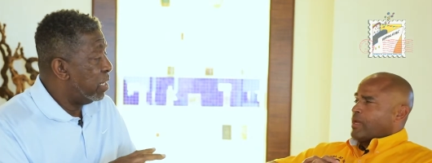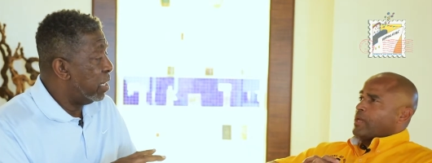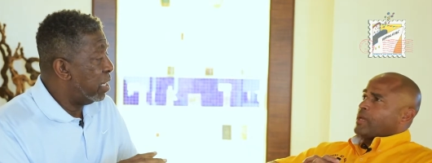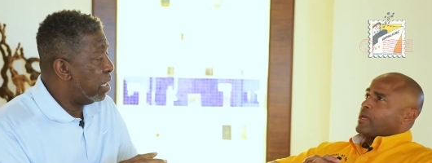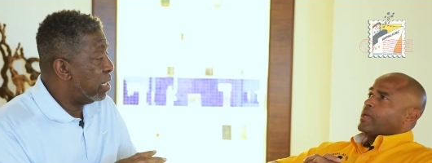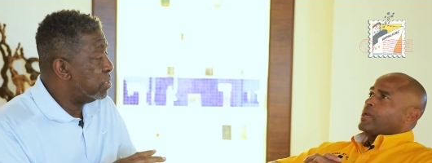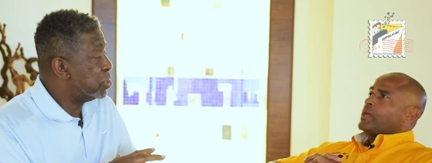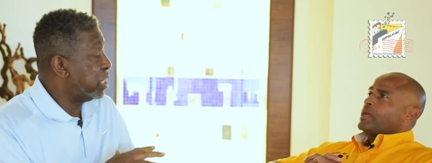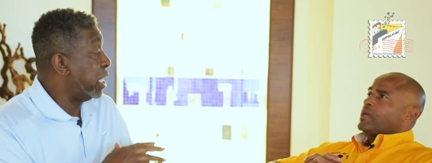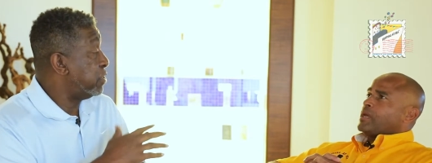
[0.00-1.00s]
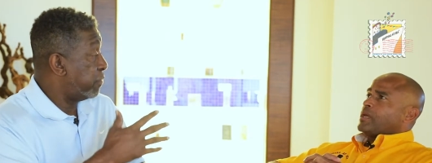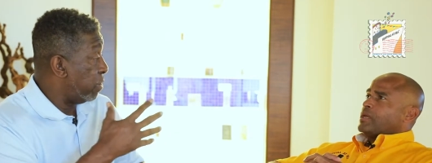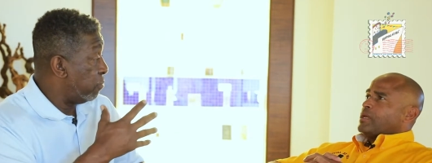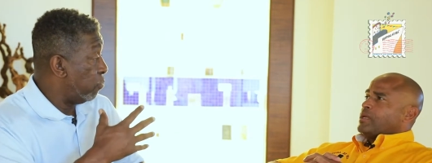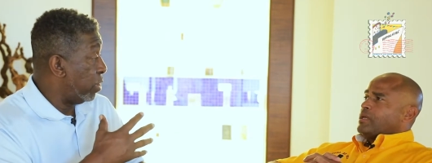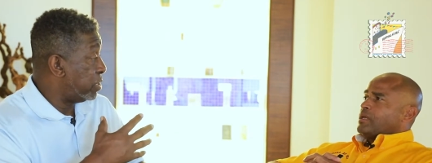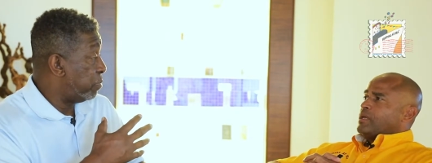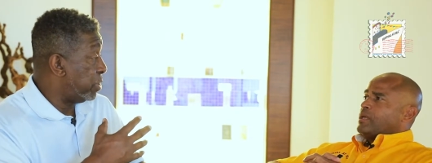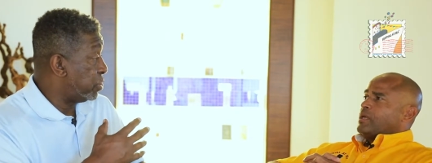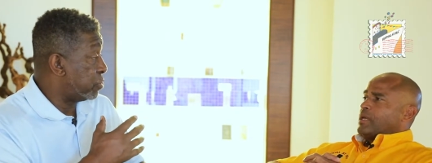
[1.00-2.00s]
Speaker 1: uh, change from what's
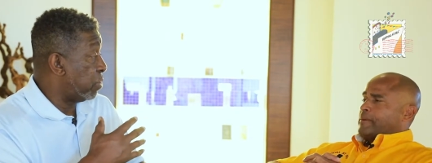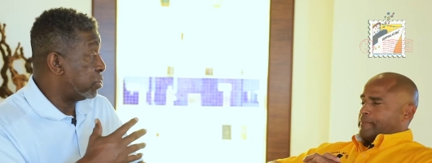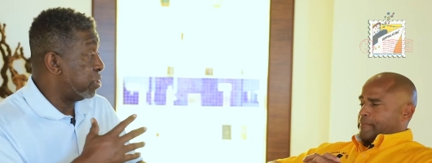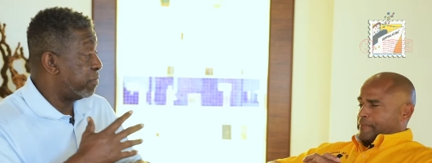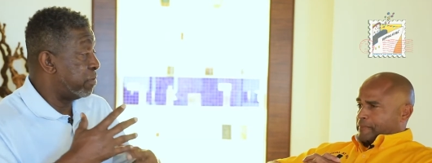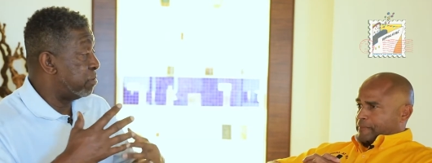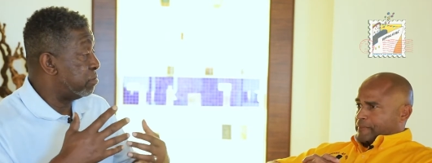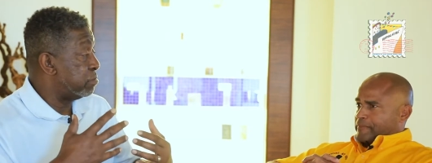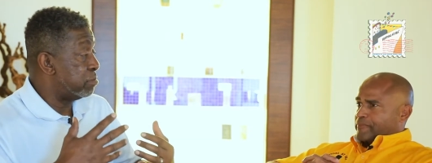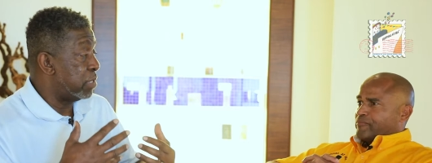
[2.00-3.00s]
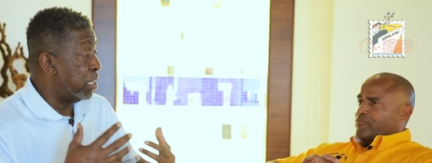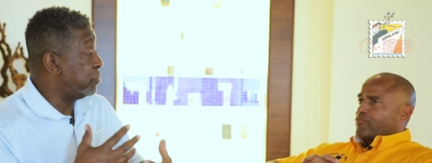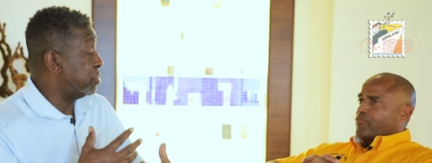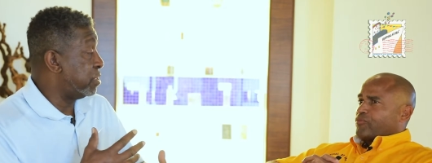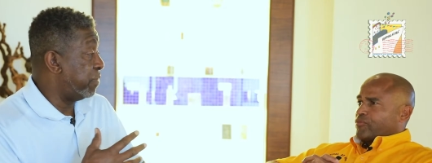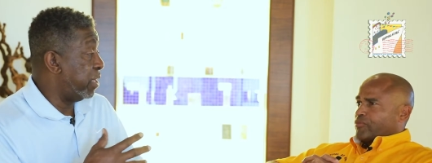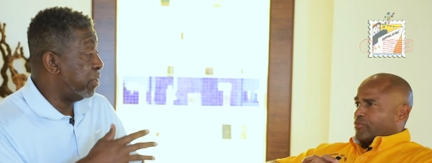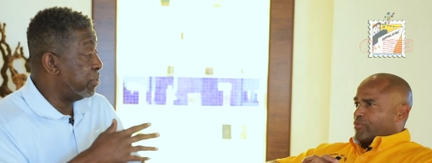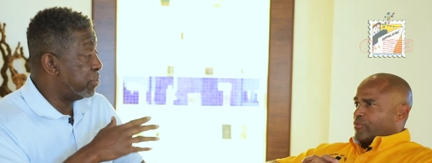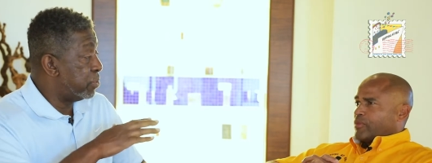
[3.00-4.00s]
been structured yep. for hundreds of
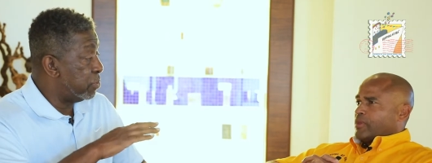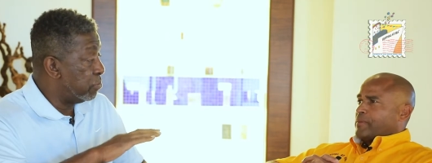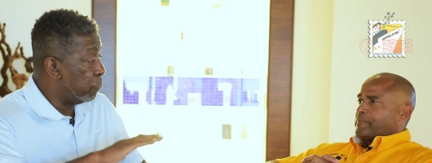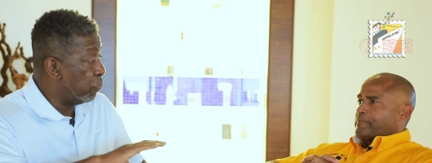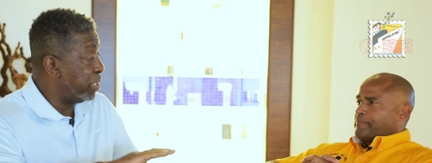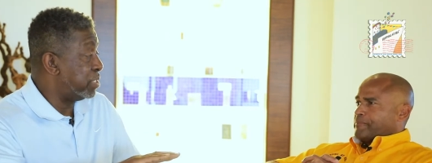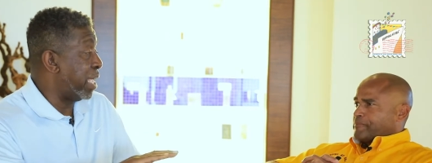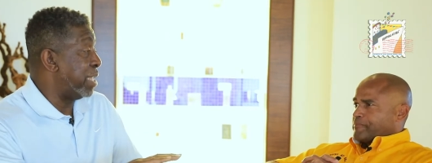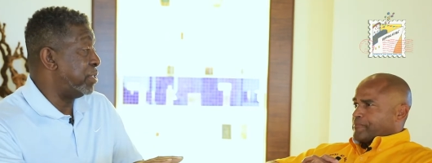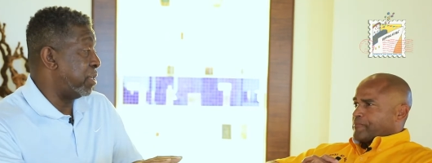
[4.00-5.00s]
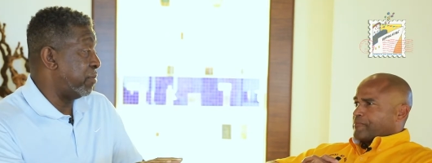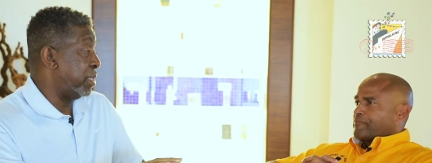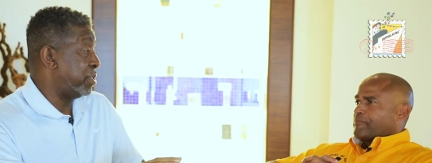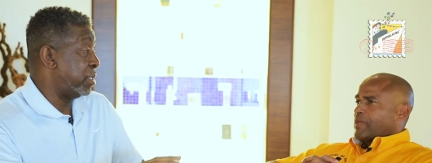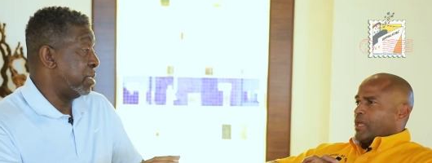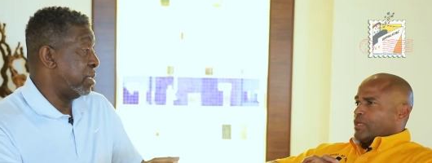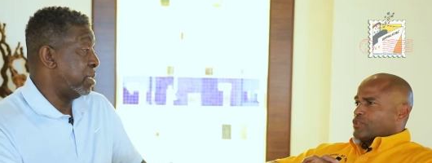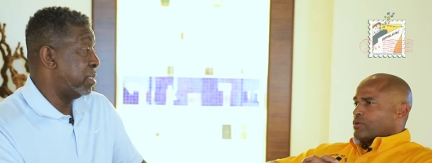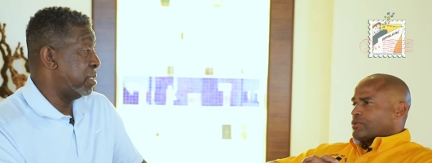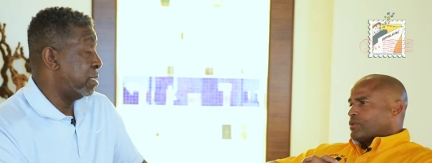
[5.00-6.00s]
years to yep. reach that generation?
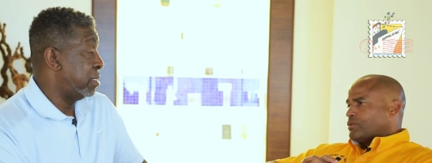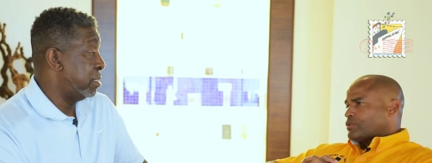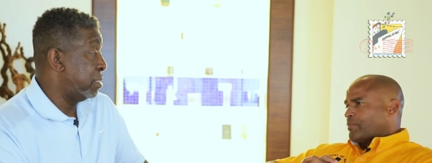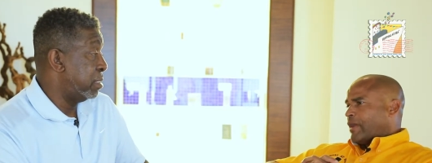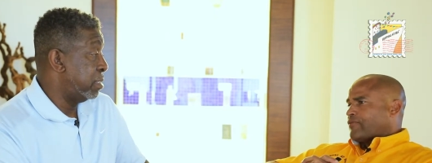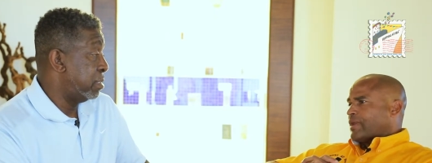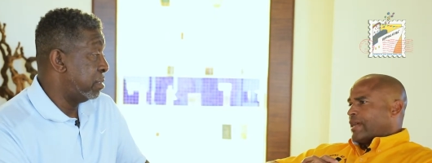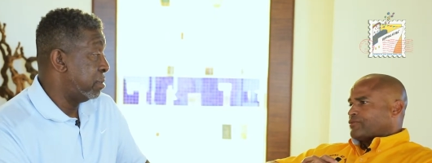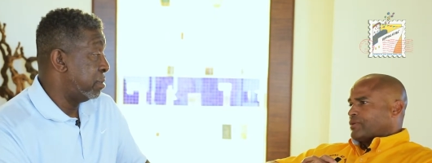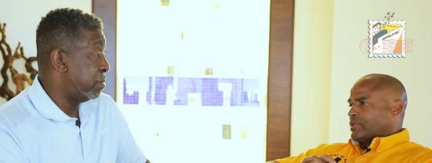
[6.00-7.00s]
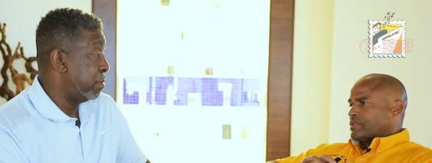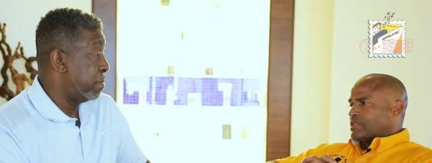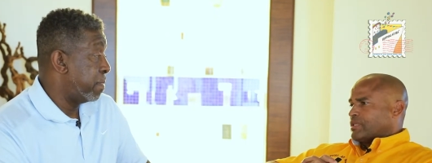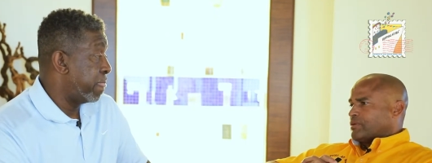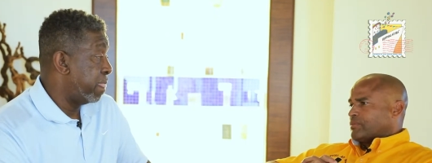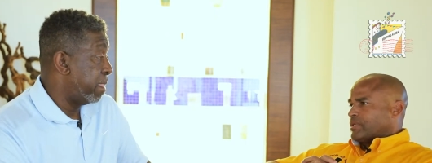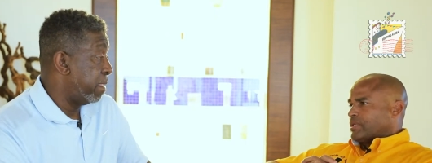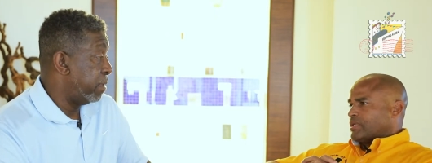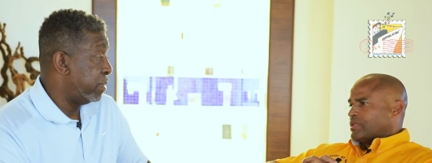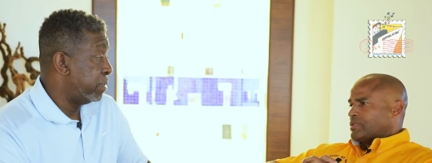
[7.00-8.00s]
Speaker 2: So, so, so my philosophy on this, Tim,
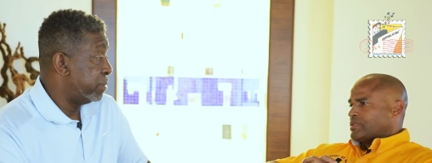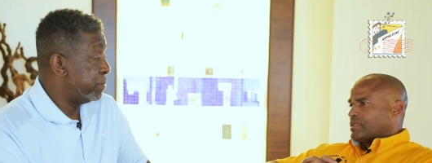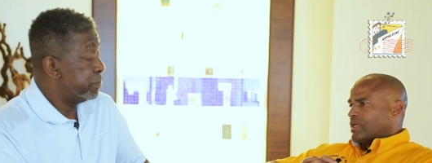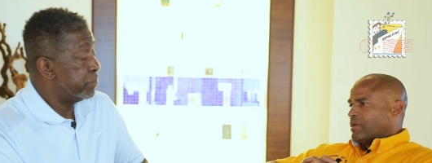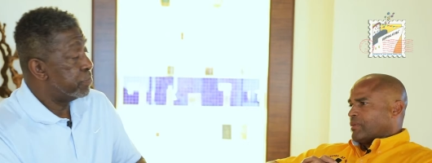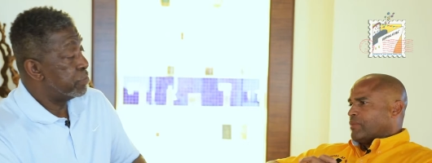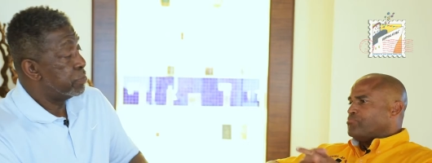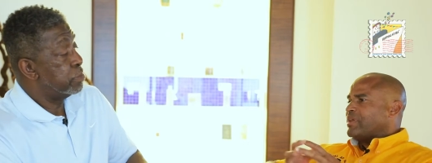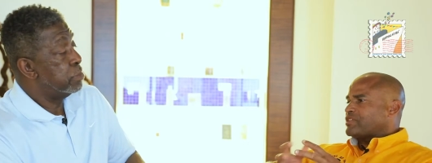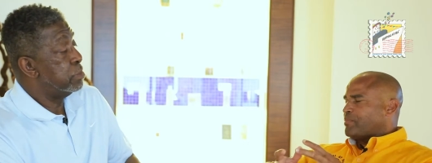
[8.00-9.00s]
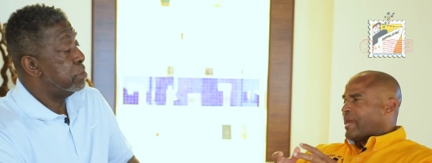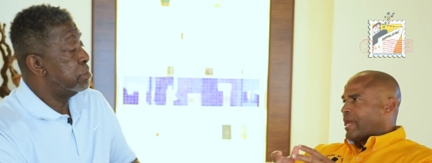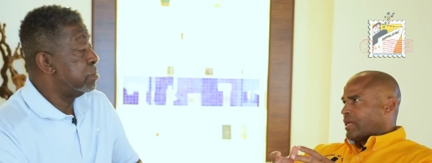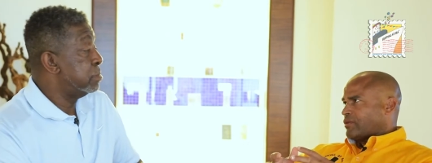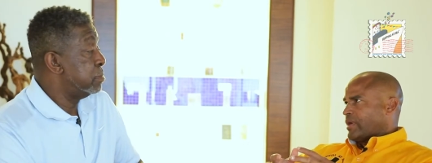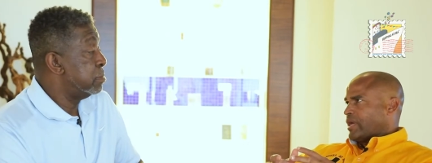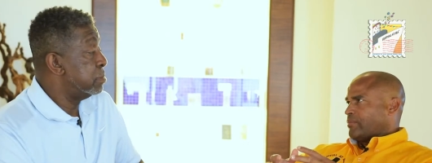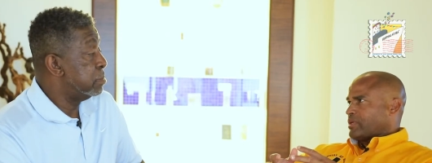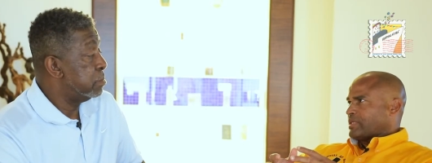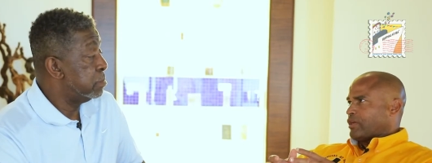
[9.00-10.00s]
is um, a mixed bag, right?
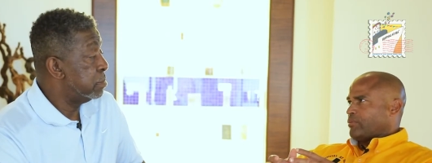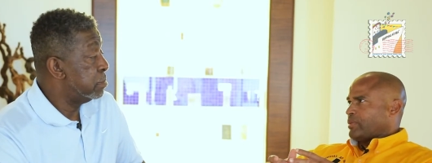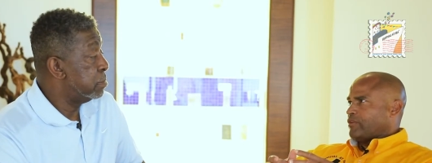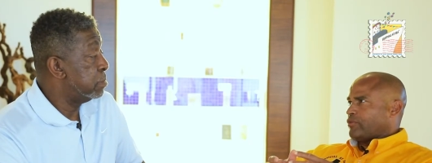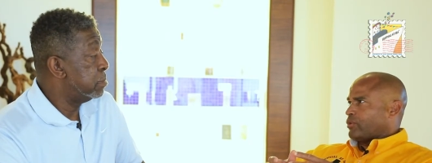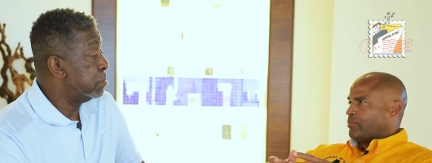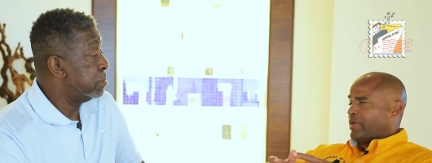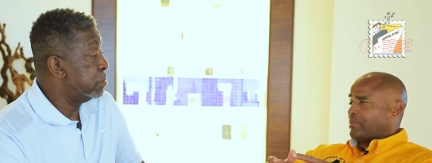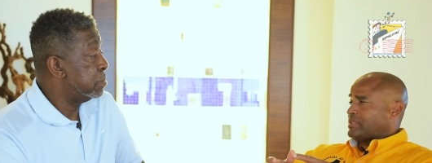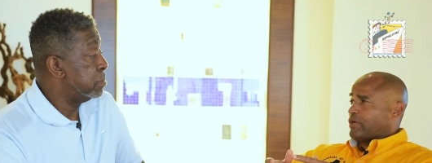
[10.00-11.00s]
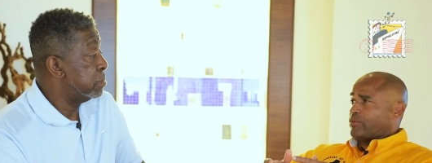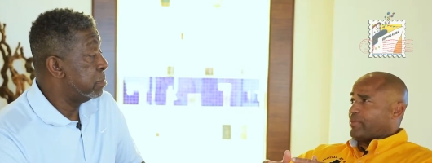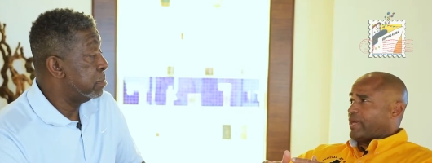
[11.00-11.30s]
Because I don't believe throwing babies out with